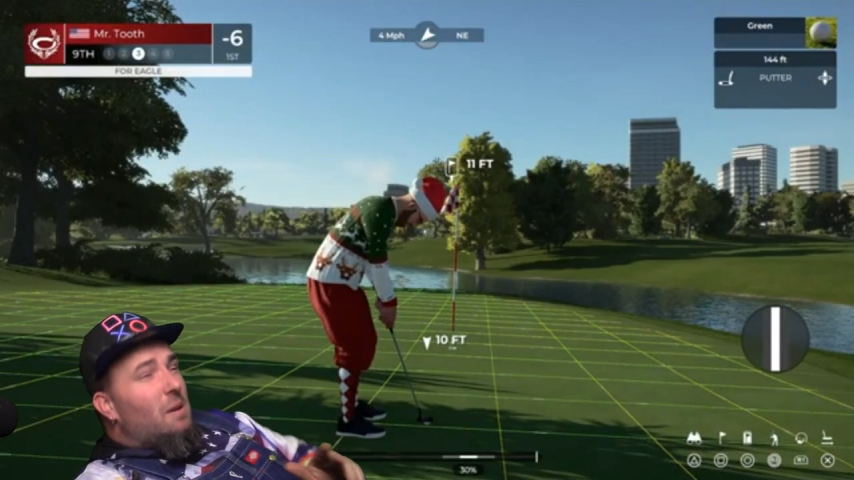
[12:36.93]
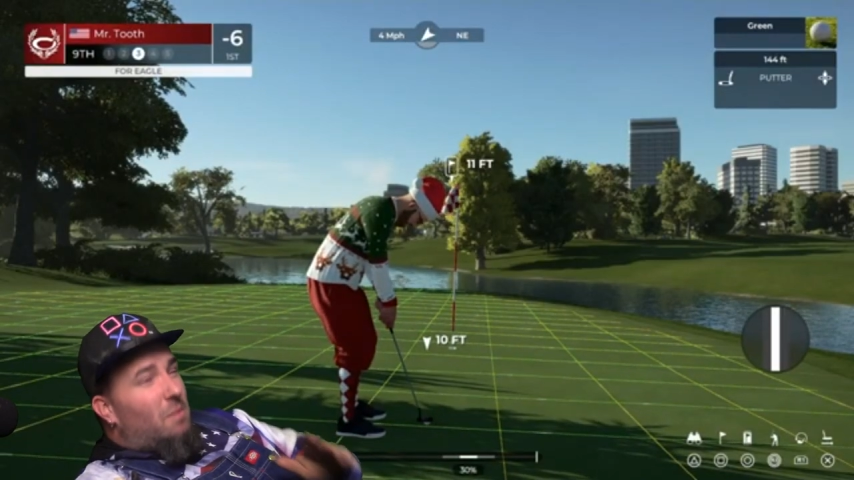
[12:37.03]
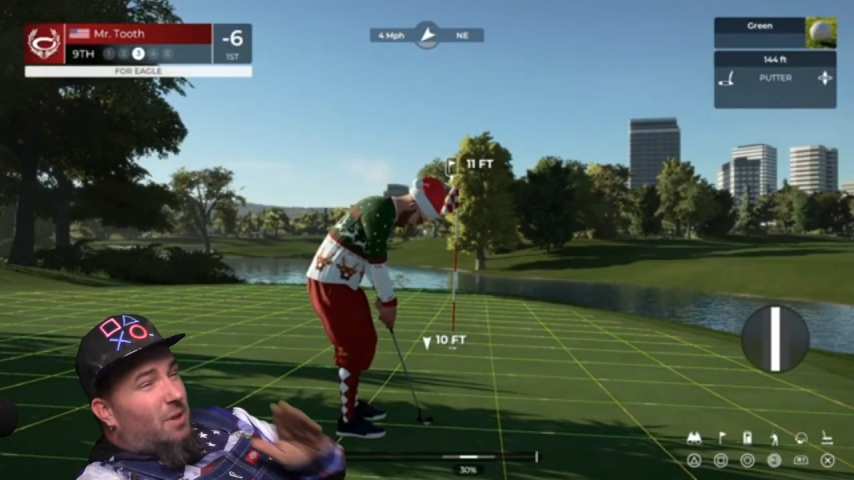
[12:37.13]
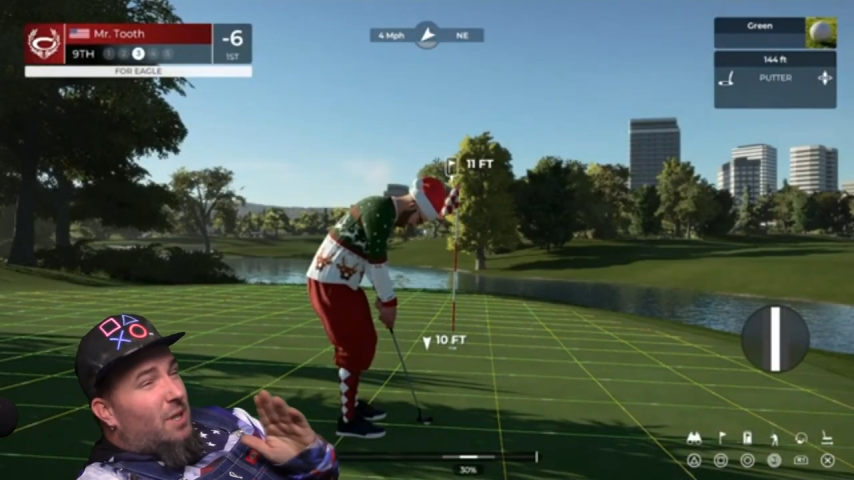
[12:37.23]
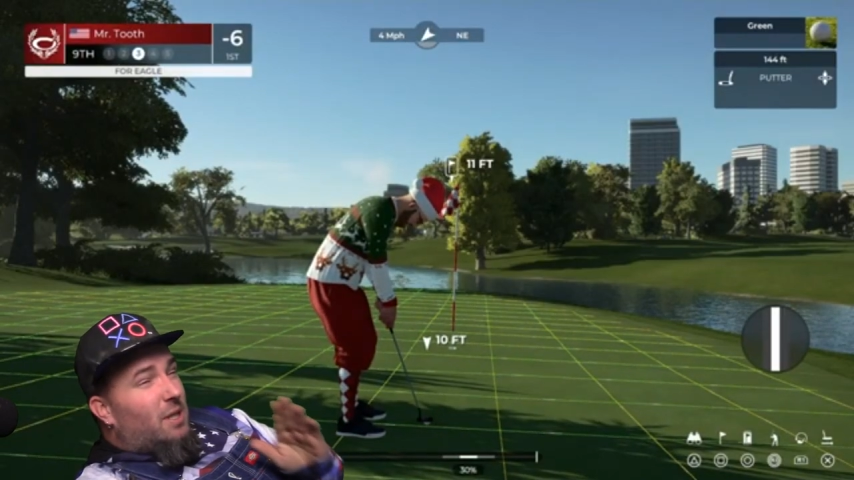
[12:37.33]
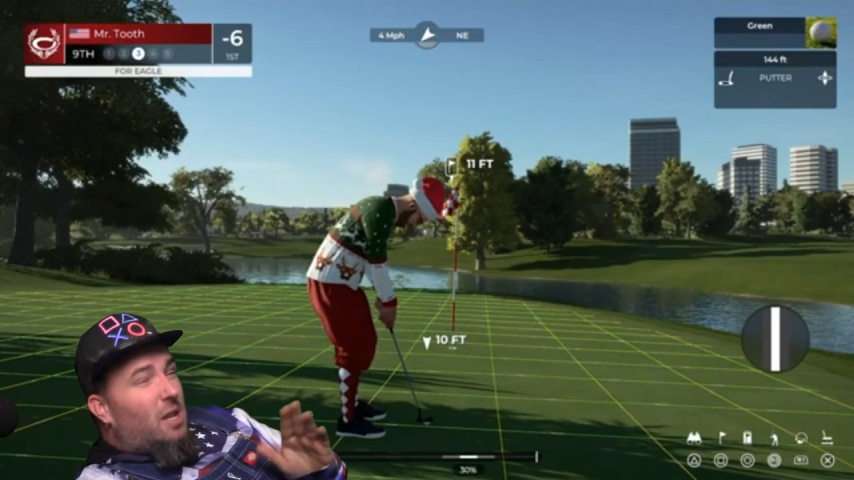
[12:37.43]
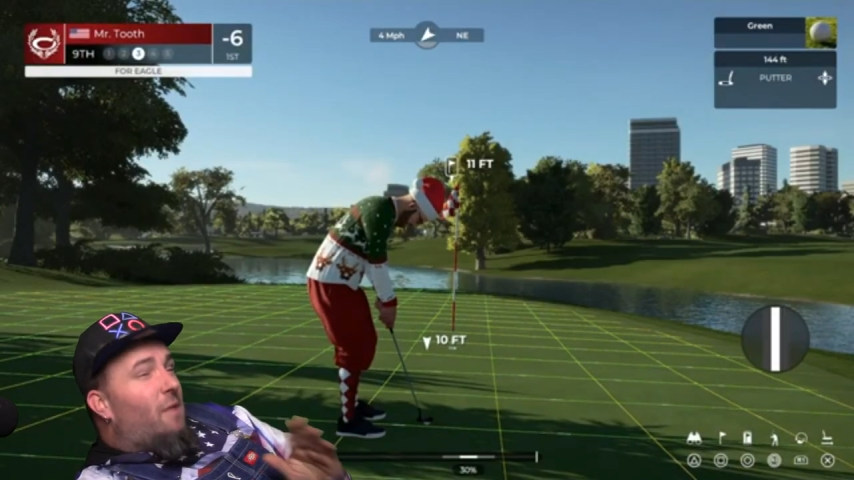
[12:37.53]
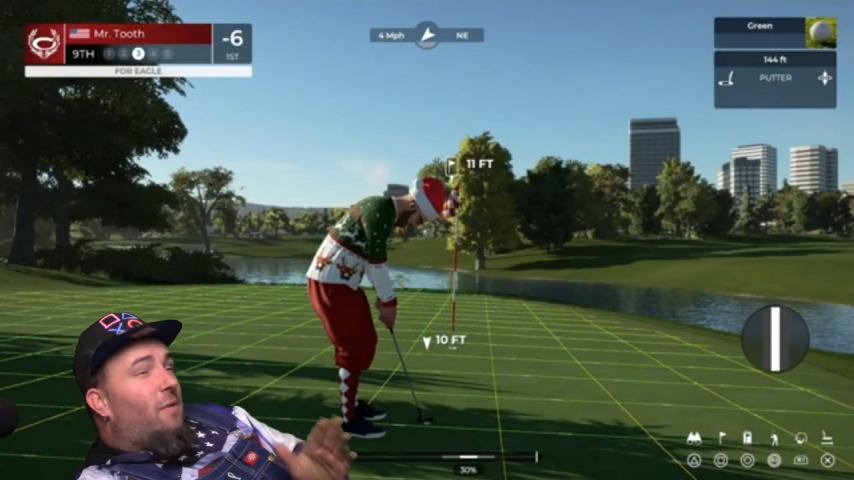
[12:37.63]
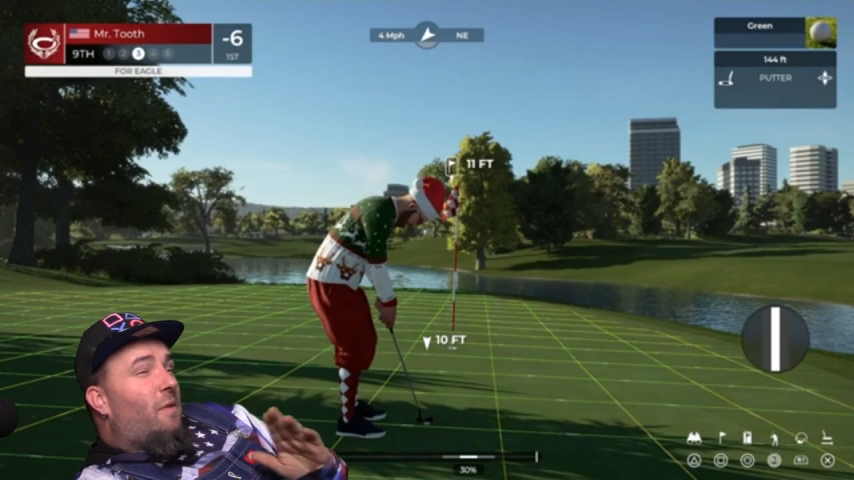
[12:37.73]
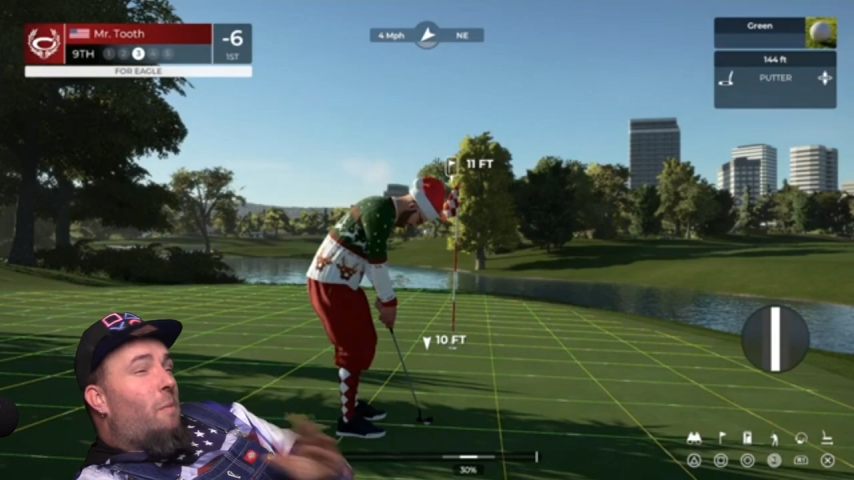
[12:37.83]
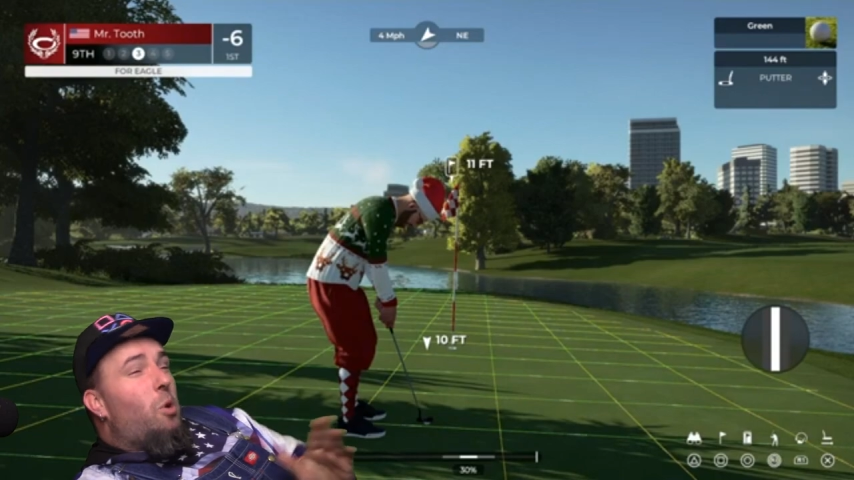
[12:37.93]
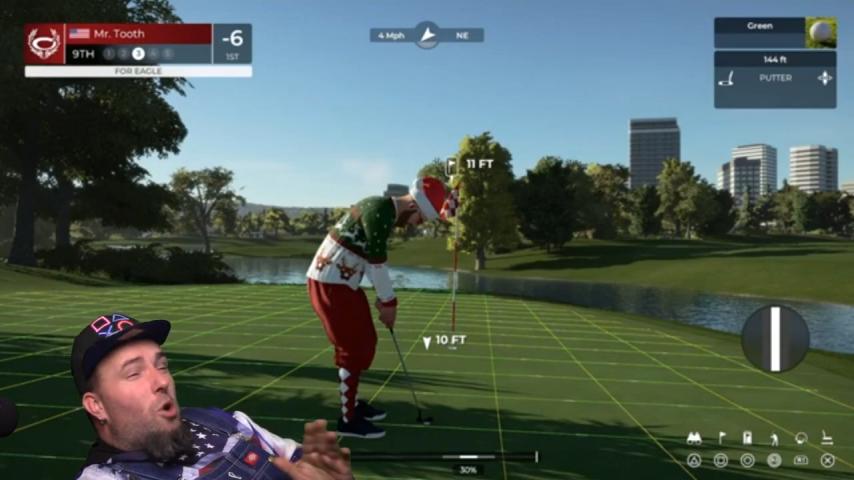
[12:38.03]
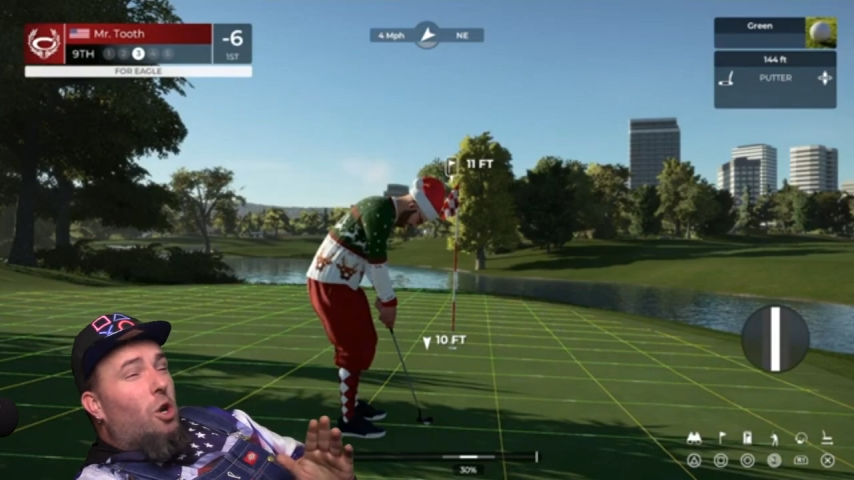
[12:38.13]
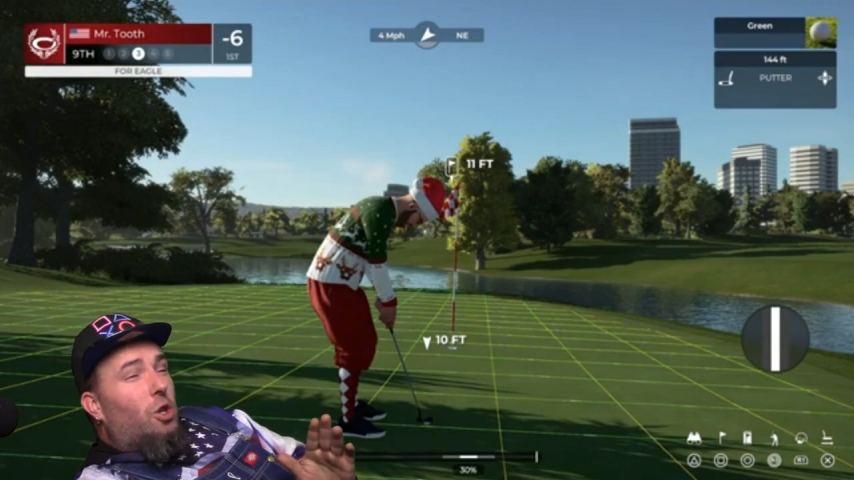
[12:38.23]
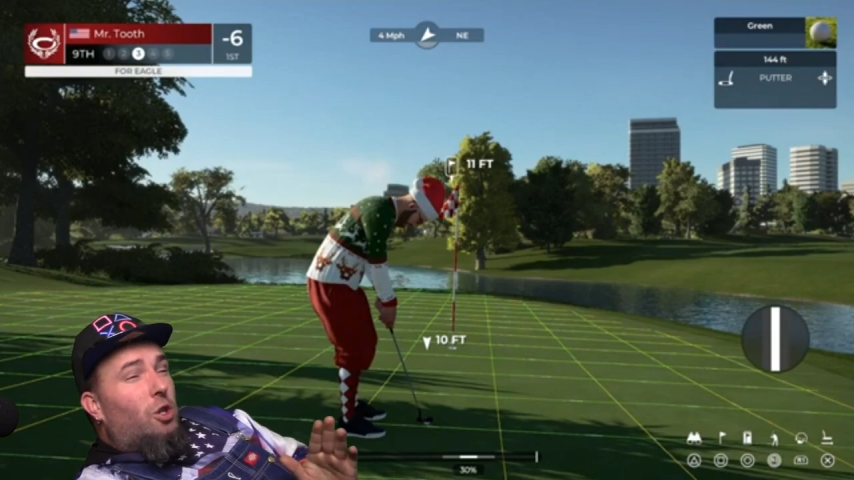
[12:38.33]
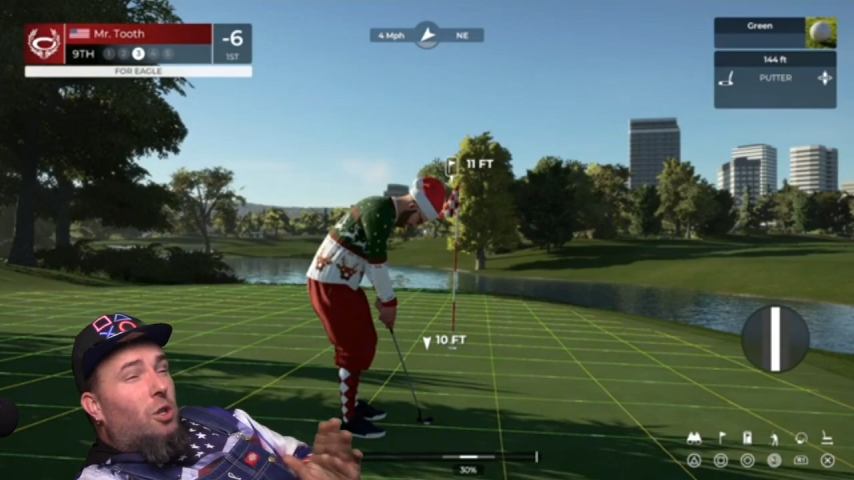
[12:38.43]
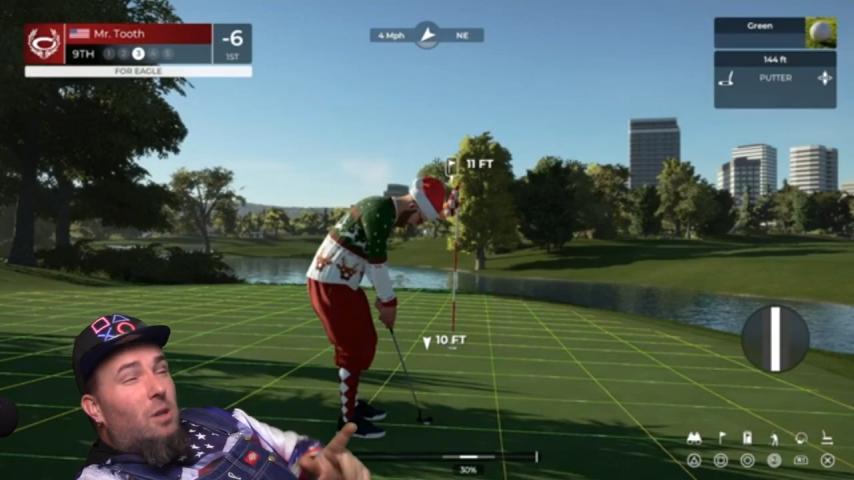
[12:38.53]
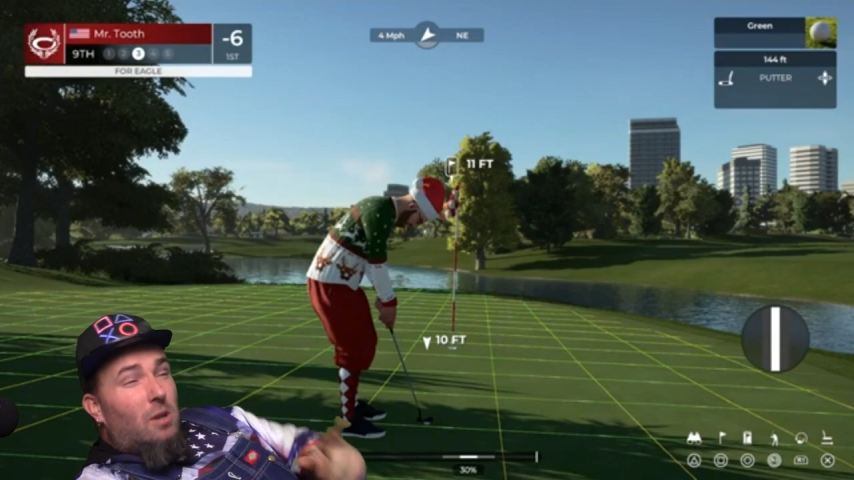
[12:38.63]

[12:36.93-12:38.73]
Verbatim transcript: But this enough of a push